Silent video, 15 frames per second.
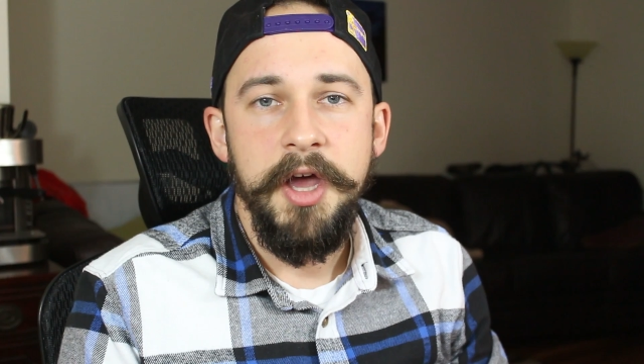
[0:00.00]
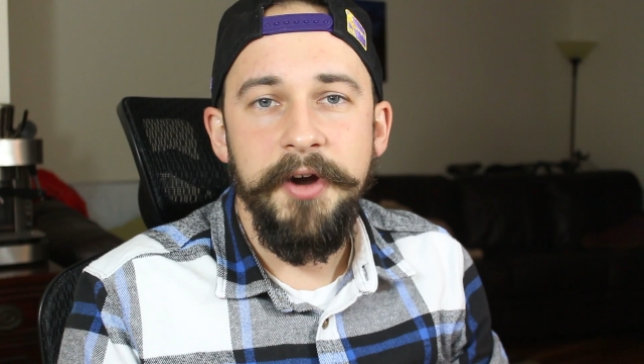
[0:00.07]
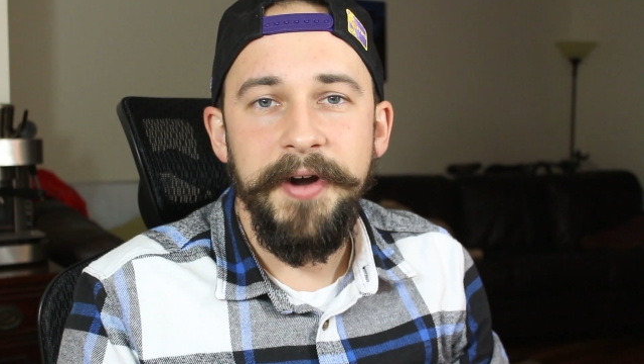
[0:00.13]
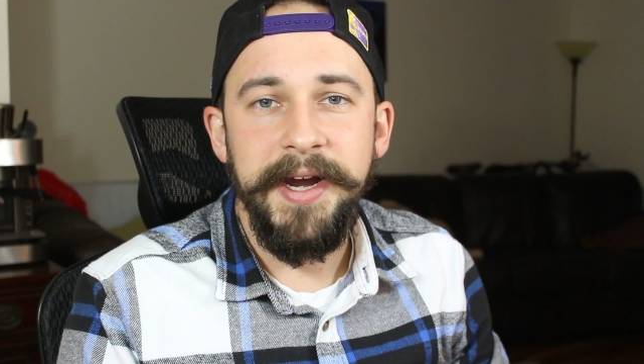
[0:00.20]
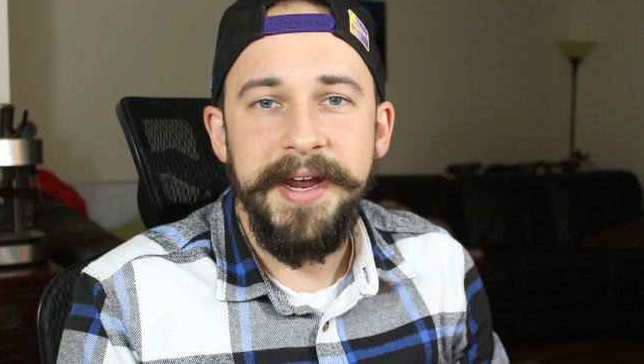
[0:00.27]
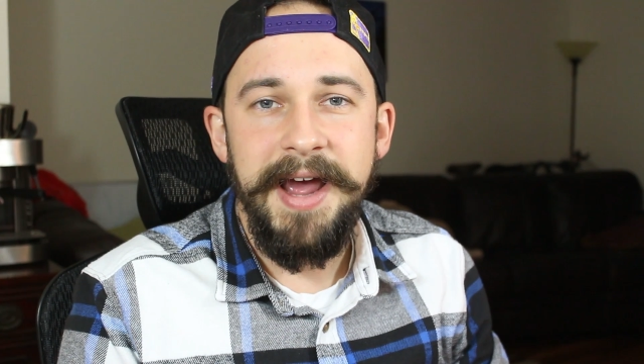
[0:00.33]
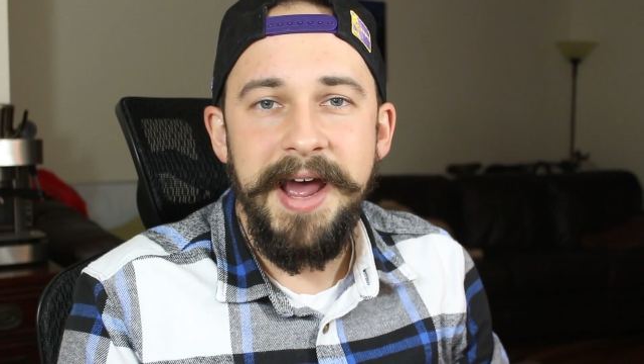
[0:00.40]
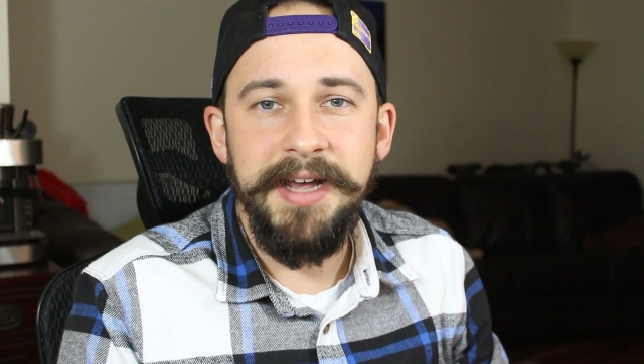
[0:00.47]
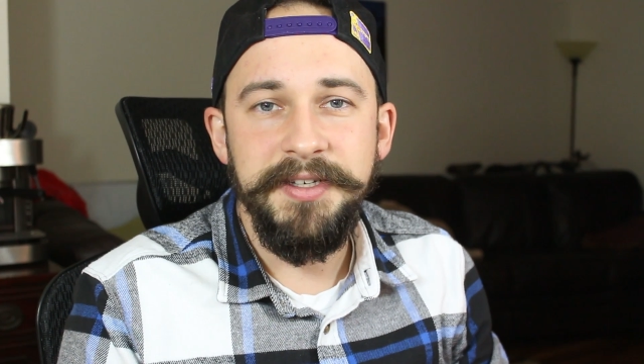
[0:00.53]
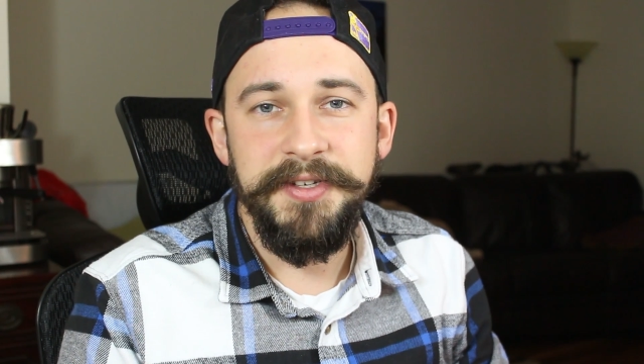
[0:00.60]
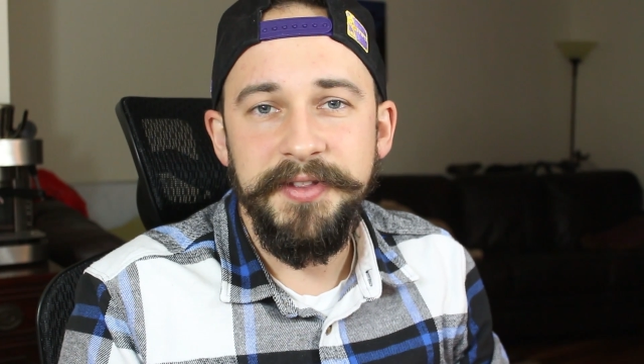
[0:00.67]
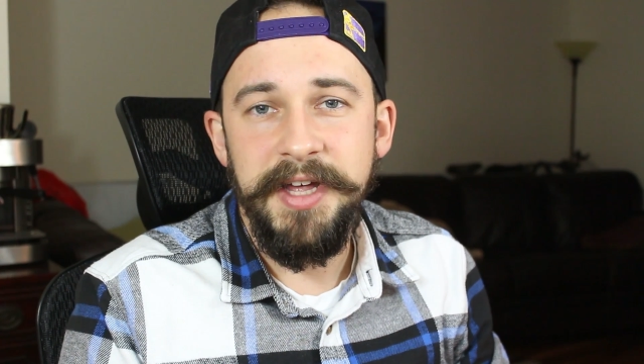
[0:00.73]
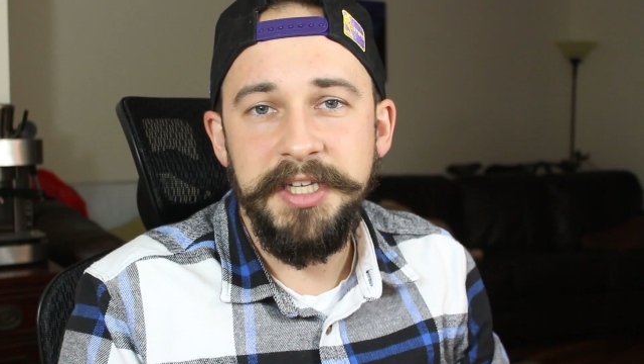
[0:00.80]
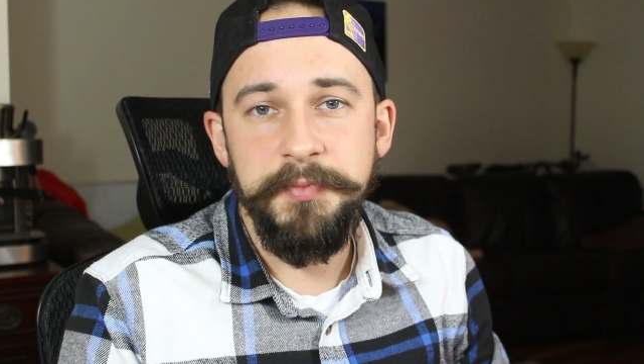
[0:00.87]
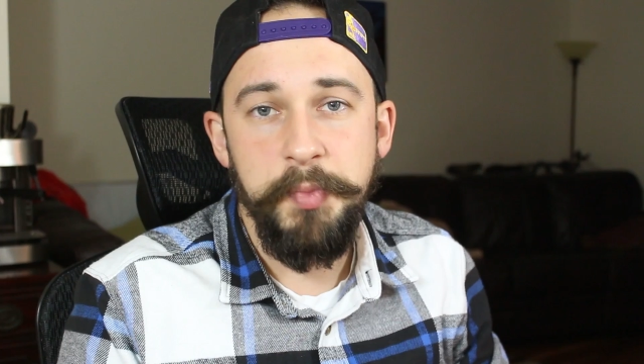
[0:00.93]
All right
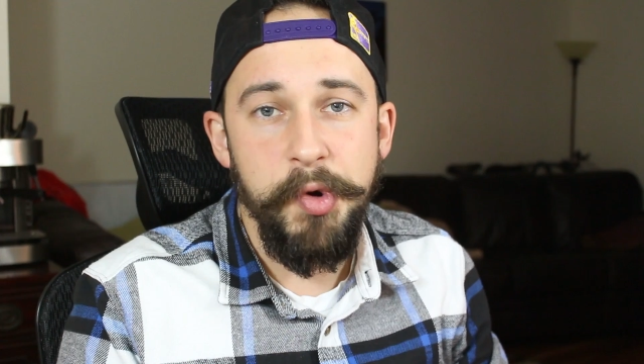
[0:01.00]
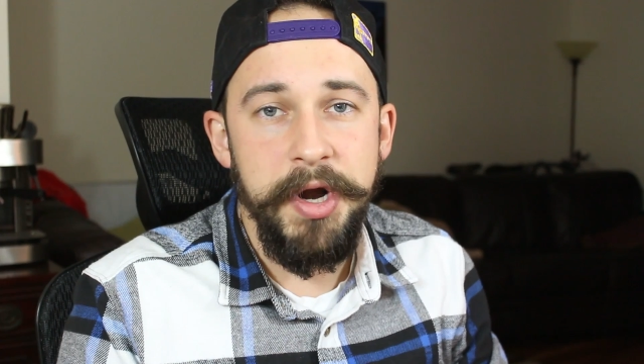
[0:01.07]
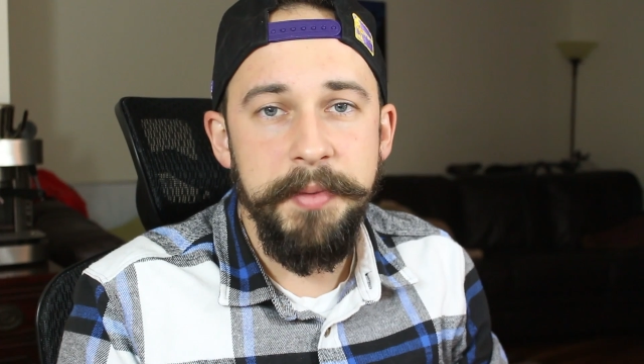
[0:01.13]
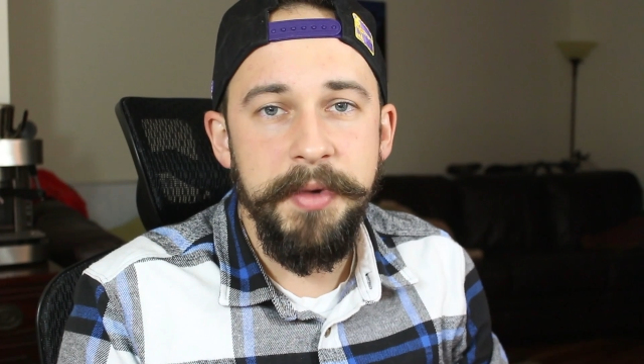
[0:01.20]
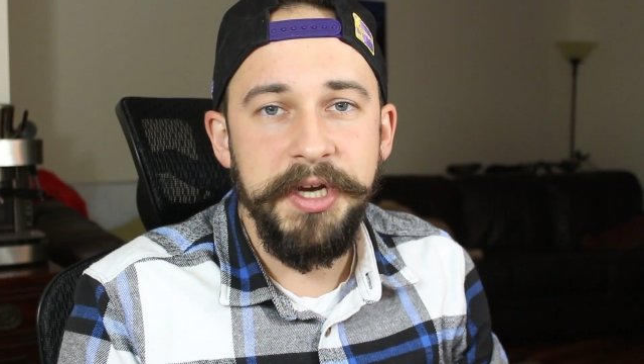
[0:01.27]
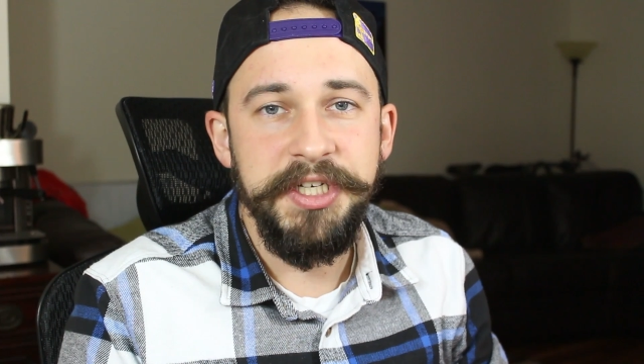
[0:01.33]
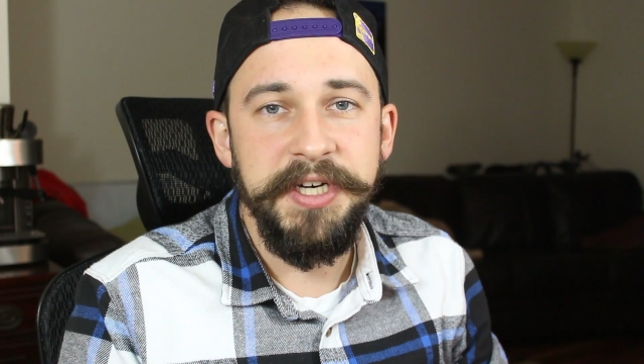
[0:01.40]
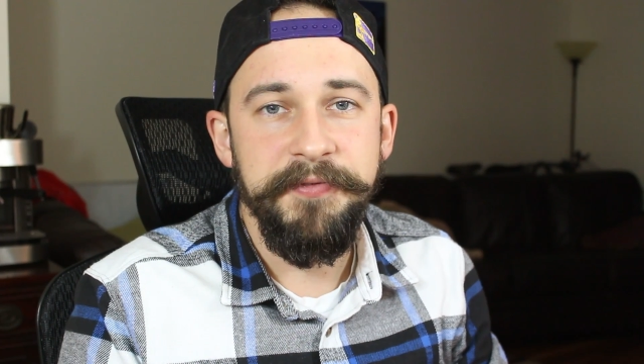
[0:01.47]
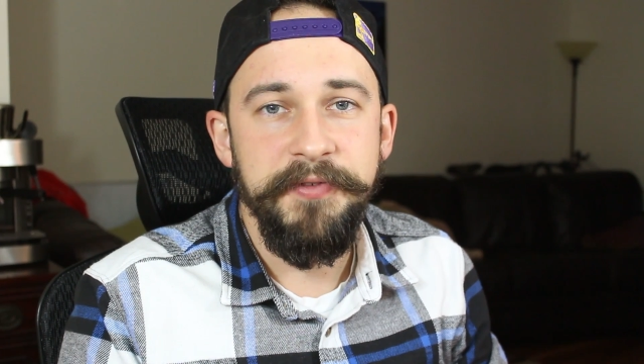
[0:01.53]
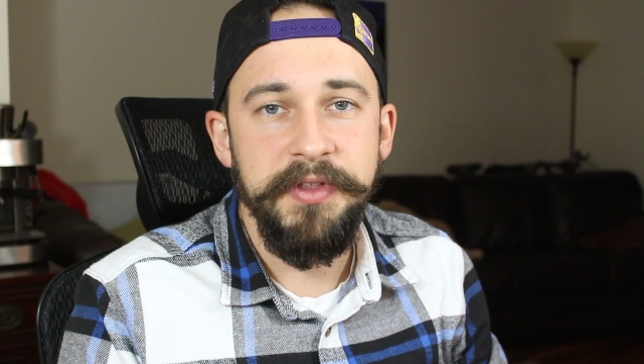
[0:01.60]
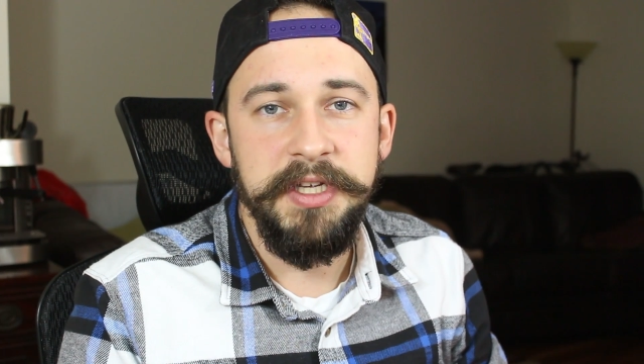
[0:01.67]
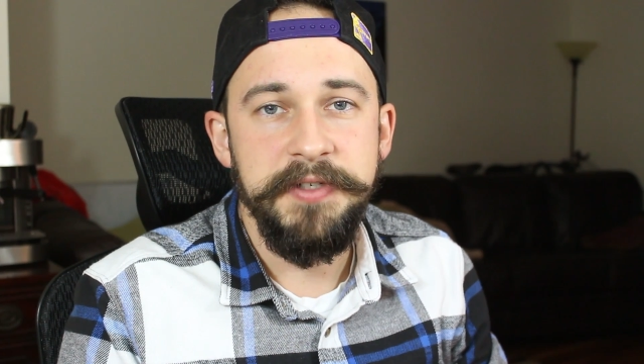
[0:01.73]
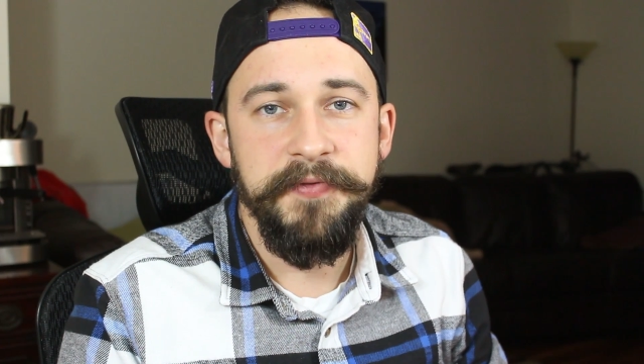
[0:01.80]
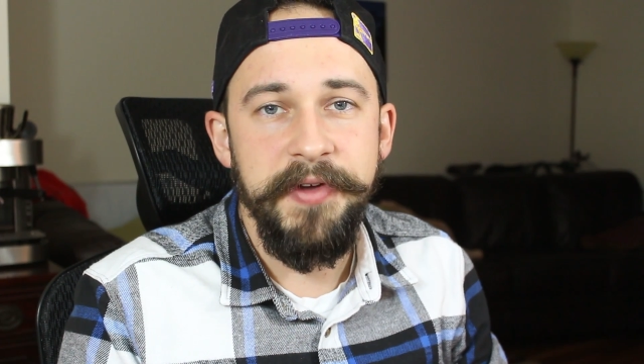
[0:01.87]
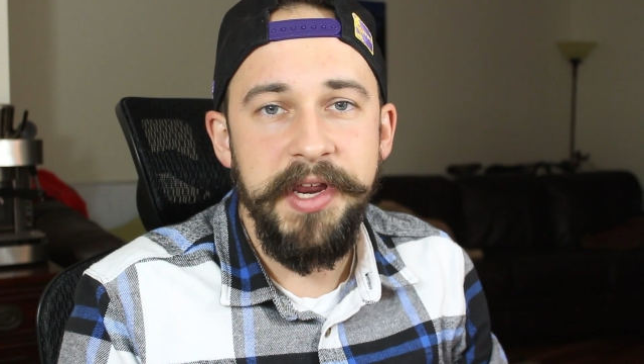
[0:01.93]
guys, so that's pretty much
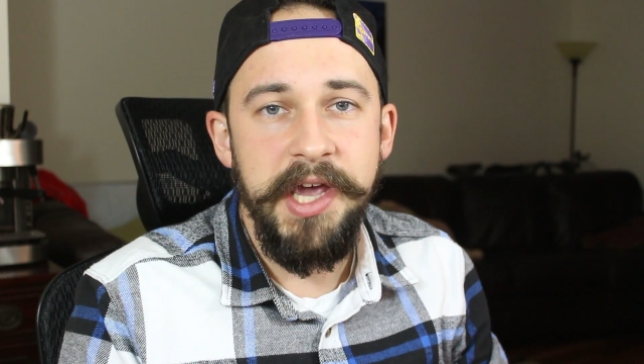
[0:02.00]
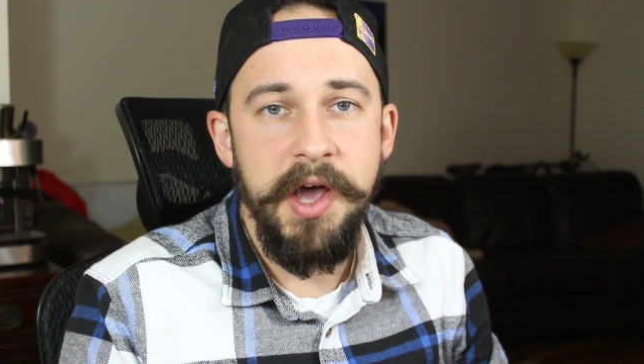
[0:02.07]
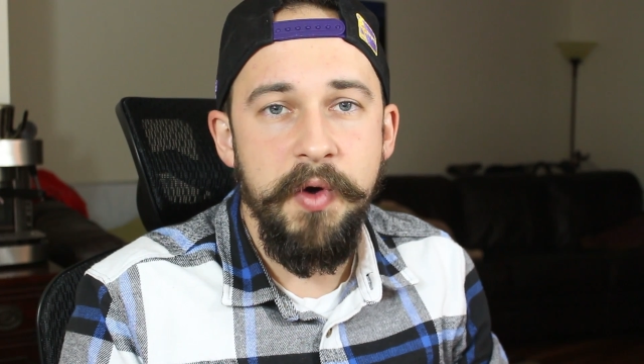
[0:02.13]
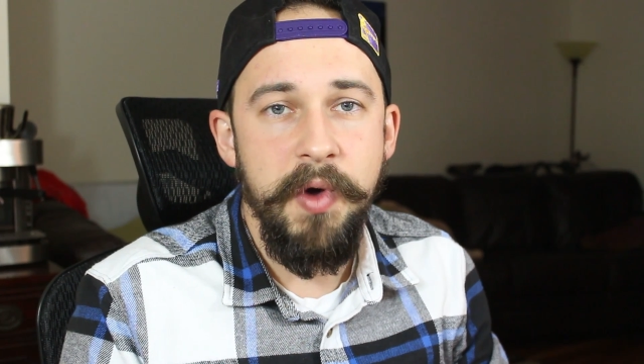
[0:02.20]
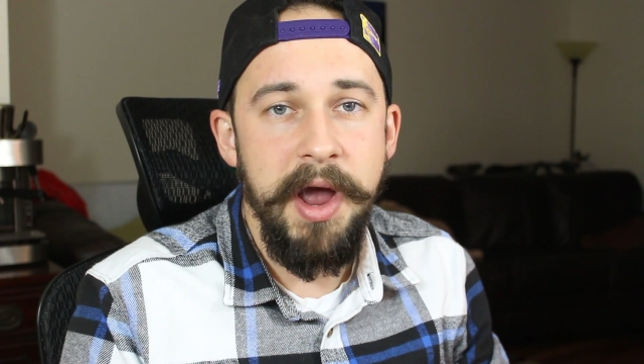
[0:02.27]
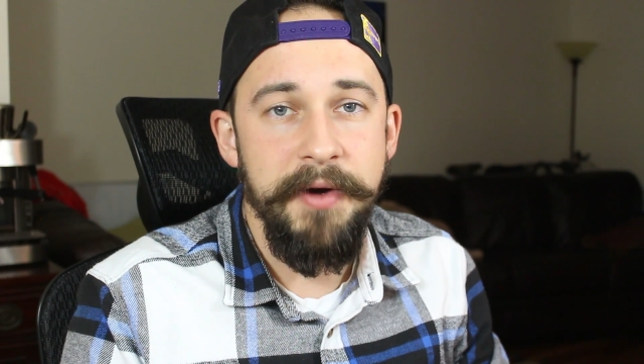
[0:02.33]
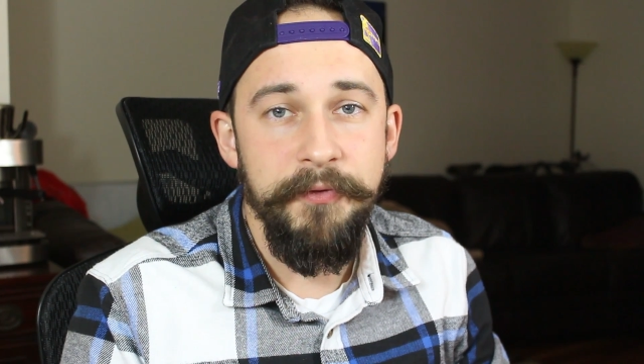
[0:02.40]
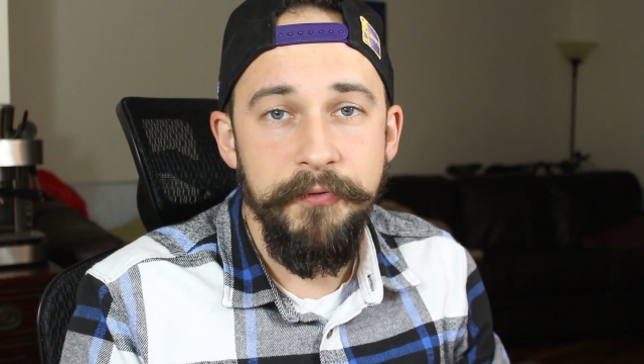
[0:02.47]
it for this video.